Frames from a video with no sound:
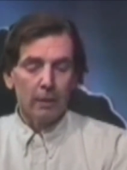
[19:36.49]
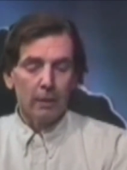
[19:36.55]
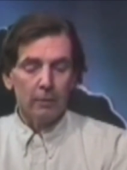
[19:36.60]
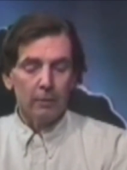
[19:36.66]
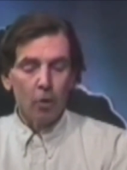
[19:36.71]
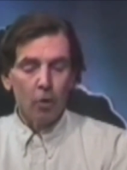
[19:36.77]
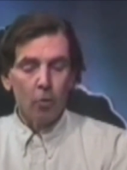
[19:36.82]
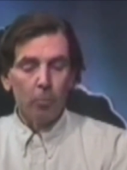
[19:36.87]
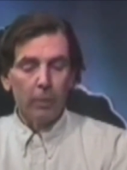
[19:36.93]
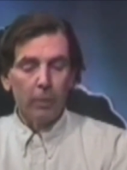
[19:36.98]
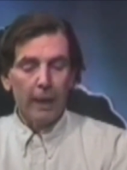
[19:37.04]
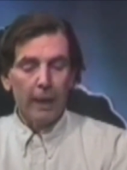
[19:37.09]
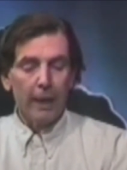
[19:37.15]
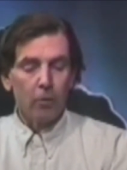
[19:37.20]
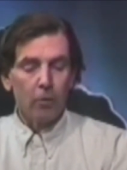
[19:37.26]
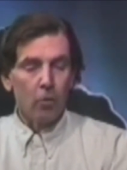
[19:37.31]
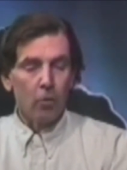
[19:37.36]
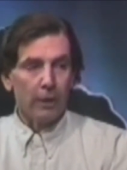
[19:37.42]
that no
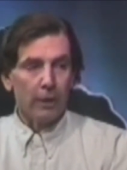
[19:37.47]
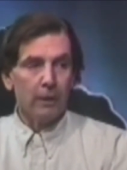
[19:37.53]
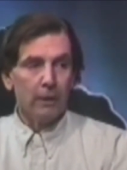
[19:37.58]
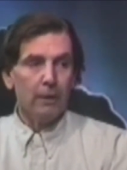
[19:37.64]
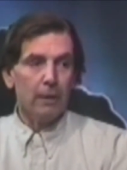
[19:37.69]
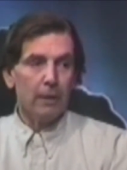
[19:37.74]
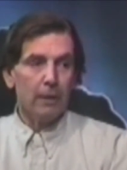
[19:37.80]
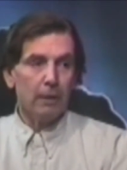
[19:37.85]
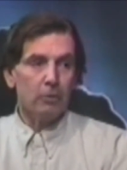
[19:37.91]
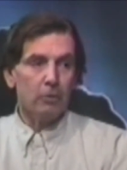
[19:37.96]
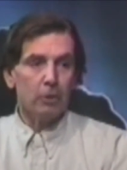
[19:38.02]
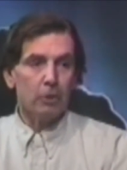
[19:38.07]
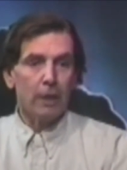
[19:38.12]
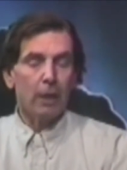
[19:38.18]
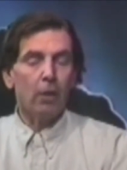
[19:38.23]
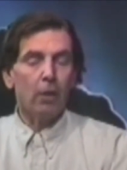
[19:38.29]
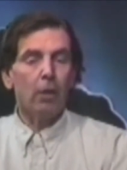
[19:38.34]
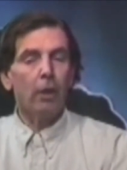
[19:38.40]
black or Indian
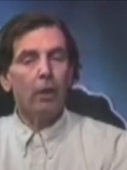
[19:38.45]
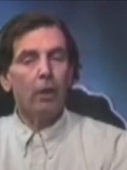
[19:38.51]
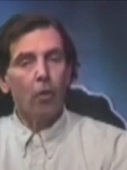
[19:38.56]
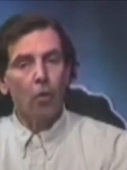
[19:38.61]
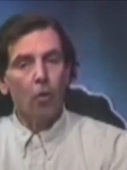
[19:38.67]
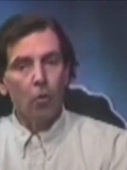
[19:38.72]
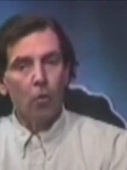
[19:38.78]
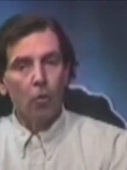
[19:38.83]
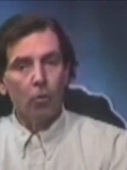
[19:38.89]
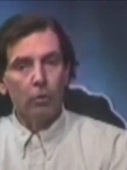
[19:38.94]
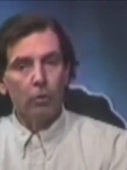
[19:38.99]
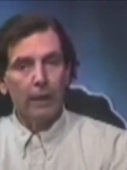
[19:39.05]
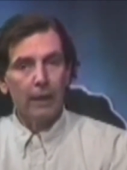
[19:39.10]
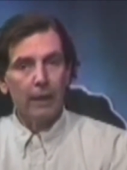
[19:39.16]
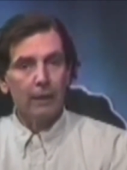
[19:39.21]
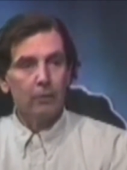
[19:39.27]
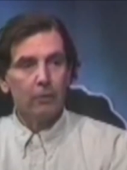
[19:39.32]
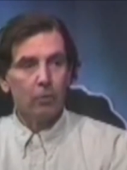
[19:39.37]
shall
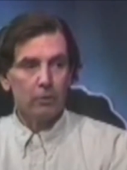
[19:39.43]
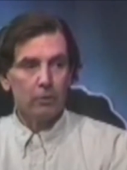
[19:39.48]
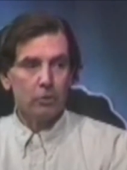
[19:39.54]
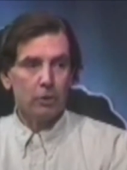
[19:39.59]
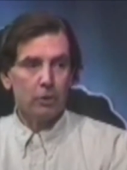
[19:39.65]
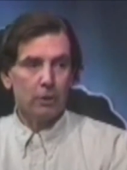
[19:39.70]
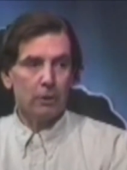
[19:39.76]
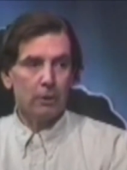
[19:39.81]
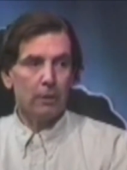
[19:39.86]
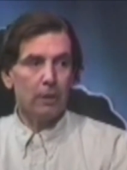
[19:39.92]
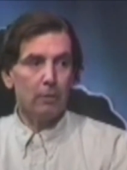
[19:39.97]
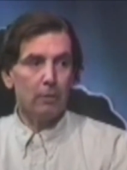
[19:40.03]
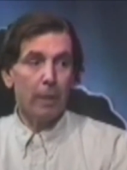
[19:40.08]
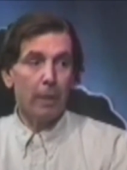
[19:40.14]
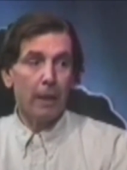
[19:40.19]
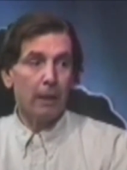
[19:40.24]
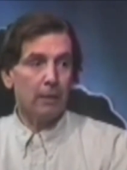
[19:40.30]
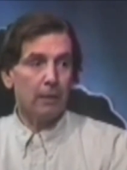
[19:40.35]
hold a Christian
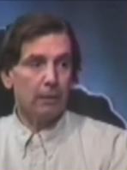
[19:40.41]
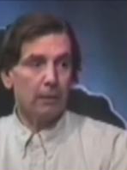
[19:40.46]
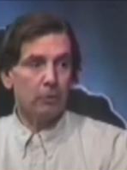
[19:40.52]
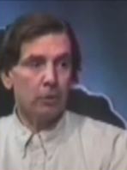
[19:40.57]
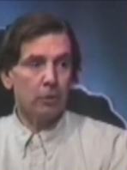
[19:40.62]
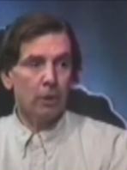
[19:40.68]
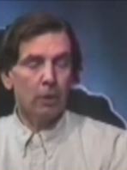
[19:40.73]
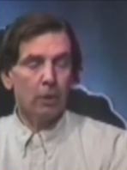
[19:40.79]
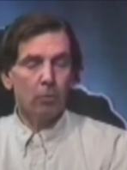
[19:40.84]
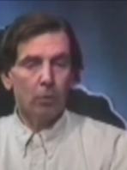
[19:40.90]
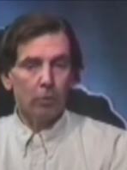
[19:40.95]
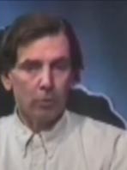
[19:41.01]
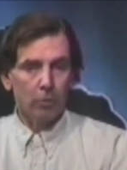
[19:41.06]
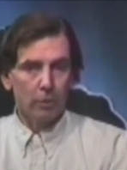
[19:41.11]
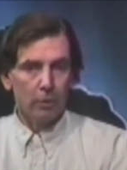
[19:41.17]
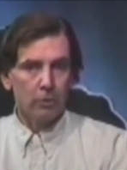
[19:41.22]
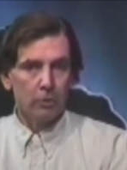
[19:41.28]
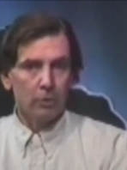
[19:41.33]
in bondage. Well,
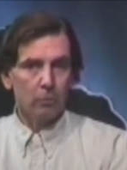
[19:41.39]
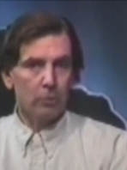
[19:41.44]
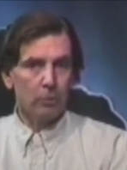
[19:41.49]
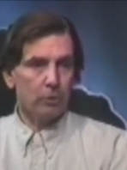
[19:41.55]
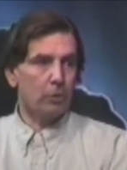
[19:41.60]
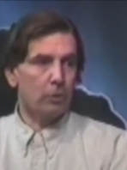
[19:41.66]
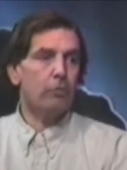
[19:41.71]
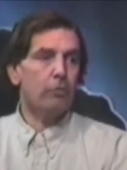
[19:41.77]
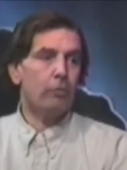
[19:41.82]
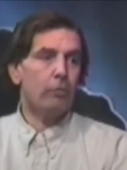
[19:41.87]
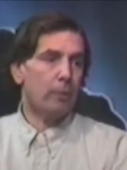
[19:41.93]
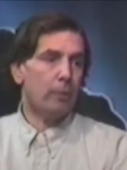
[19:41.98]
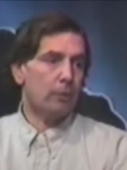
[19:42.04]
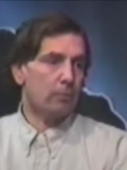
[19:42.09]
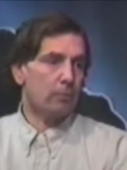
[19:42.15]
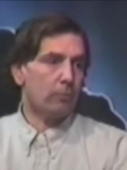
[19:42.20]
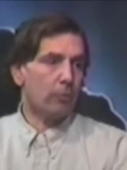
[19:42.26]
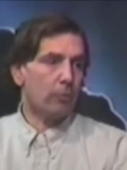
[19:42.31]
Christian was a
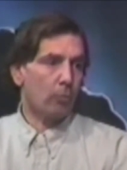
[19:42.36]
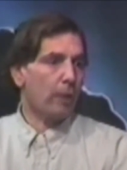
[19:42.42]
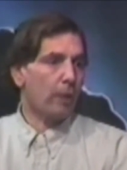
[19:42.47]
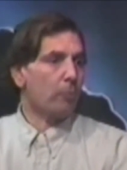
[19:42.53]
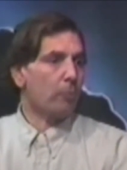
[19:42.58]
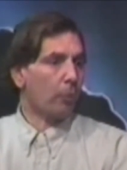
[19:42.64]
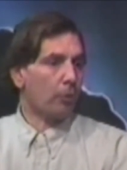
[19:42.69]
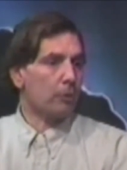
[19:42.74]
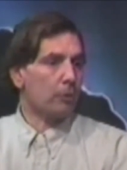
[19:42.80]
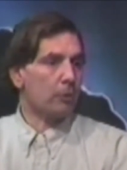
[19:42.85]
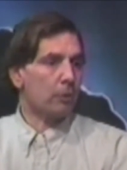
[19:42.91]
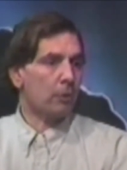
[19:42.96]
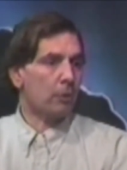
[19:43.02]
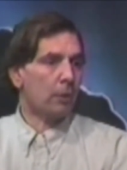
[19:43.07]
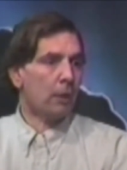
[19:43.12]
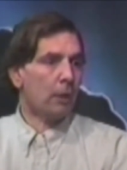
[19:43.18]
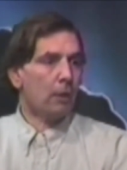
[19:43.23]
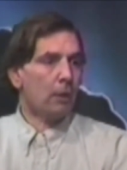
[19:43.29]
euphemism for white
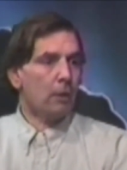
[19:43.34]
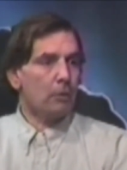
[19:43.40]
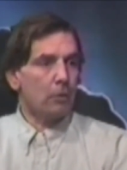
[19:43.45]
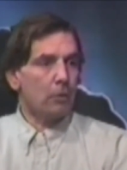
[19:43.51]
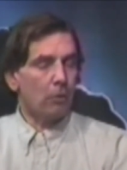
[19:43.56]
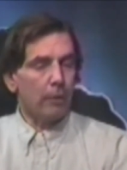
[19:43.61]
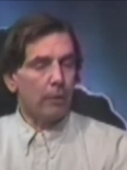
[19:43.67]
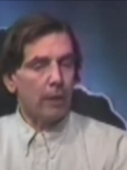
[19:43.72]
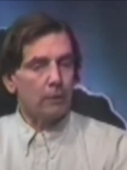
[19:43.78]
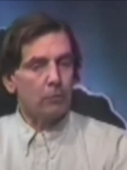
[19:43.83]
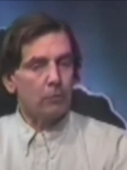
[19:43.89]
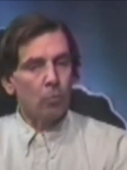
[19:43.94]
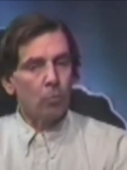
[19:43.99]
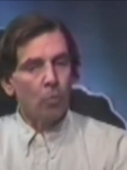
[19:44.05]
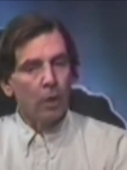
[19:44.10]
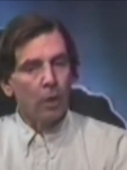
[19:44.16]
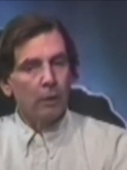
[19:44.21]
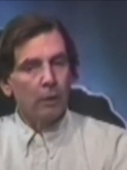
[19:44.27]
person. So that's
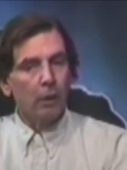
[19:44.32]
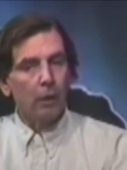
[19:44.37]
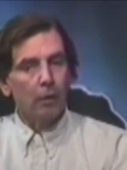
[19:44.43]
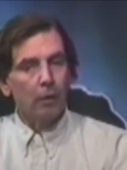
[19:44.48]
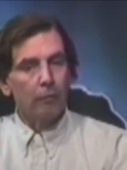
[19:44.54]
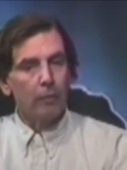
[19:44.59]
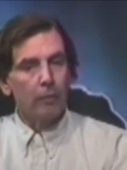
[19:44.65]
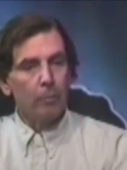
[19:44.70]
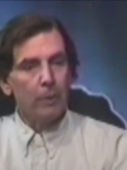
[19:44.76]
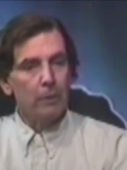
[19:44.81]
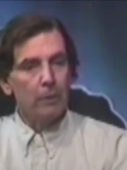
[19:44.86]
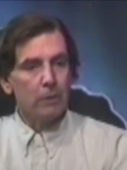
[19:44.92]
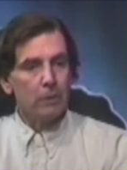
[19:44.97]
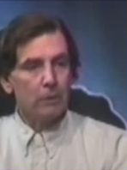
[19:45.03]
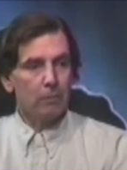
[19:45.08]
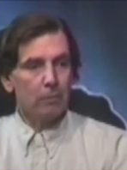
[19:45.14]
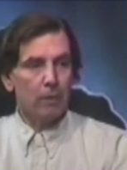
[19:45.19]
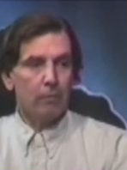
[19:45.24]
one of the
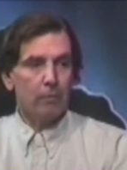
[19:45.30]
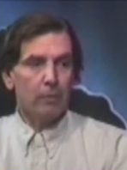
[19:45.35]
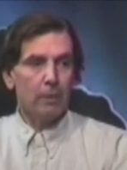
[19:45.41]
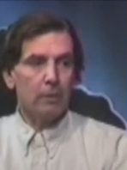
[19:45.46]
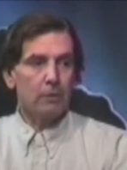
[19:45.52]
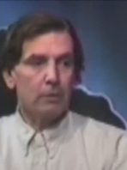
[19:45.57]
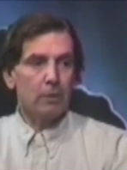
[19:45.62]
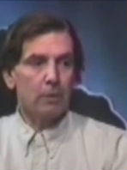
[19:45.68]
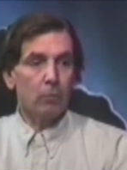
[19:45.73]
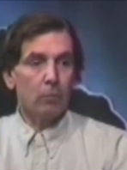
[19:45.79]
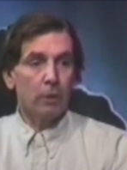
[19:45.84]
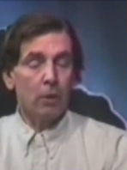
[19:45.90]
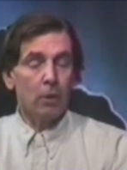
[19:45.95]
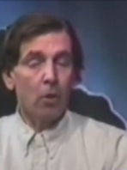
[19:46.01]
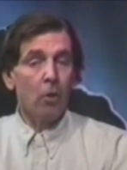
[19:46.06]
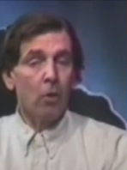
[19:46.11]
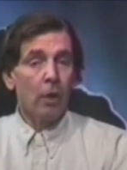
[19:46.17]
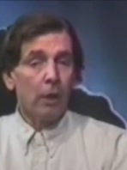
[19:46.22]
pieces of evidence that we
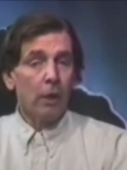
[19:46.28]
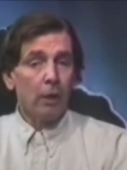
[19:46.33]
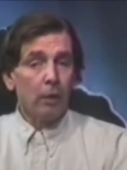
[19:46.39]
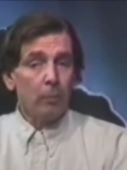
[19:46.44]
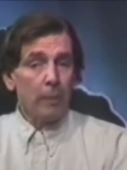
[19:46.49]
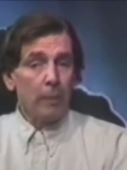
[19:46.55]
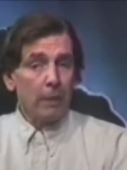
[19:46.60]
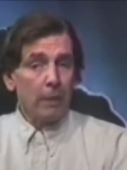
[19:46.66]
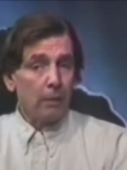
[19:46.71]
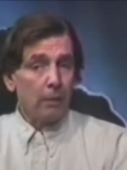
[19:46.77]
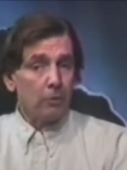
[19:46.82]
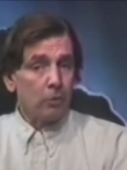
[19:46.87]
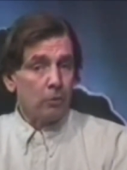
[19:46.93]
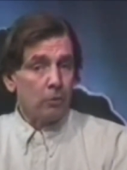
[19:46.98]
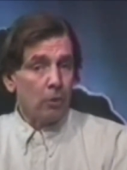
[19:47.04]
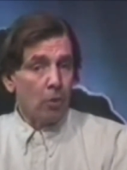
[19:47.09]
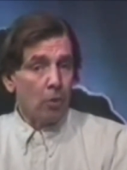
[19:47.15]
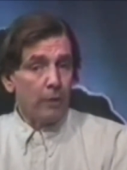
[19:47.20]
know.
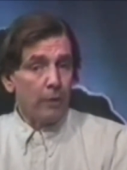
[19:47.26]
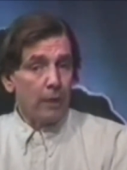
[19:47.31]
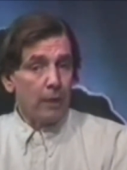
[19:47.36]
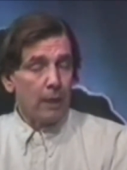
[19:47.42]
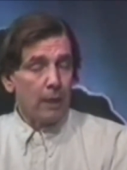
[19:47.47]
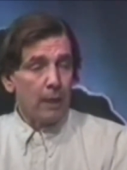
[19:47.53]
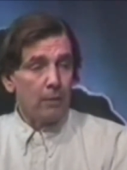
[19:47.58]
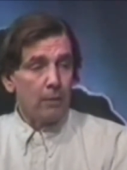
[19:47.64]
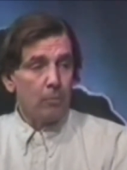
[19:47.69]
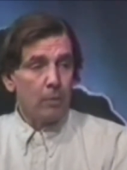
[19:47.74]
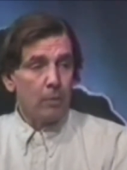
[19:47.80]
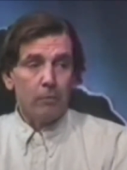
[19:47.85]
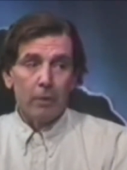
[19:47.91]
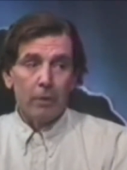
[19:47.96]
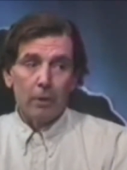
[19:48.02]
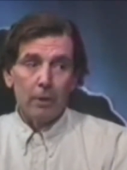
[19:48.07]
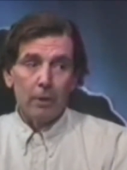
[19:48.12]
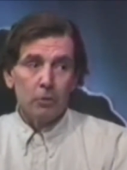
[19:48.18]
Because, you know, they came to
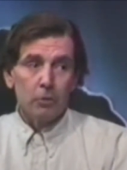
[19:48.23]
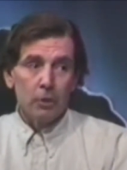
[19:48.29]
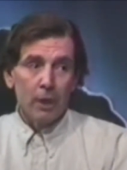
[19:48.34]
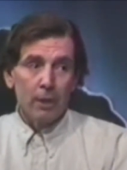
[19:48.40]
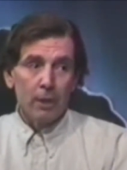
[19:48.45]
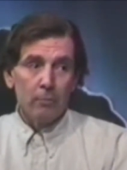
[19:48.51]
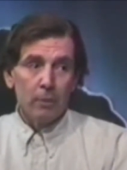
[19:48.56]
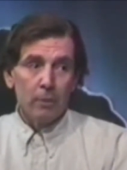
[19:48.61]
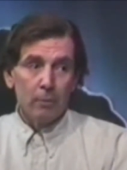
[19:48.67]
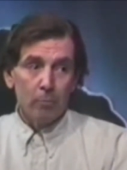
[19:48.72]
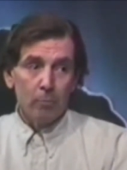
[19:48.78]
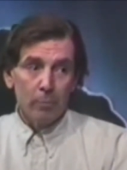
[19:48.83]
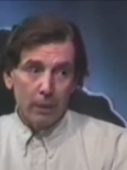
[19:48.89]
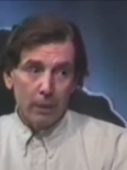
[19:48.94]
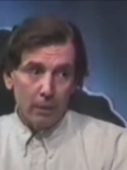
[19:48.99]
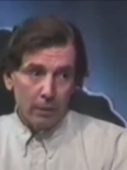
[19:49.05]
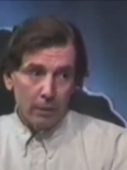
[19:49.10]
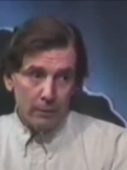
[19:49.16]
be very ashamed and
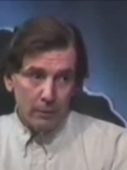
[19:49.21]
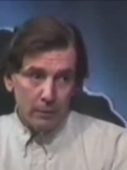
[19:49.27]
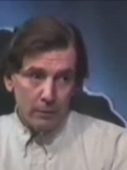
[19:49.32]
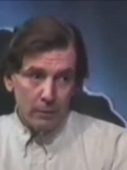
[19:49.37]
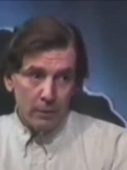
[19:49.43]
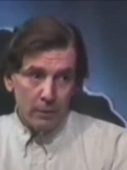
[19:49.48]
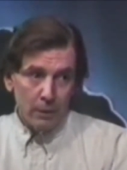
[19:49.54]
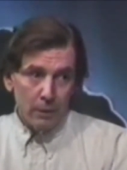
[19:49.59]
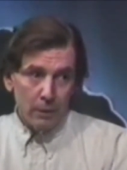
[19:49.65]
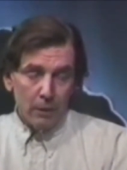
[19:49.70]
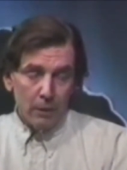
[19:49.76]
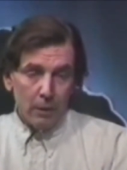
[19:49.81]
embarrassed.